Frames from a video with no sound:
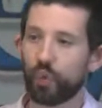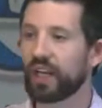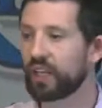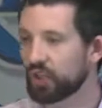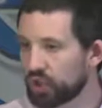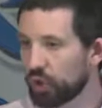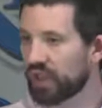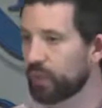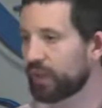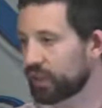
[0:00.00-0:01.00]
we can
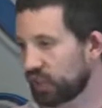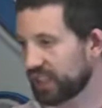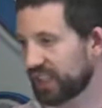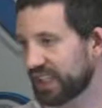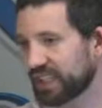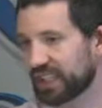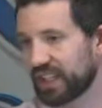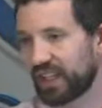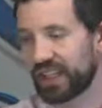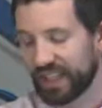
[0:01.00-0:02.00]
join with Jesus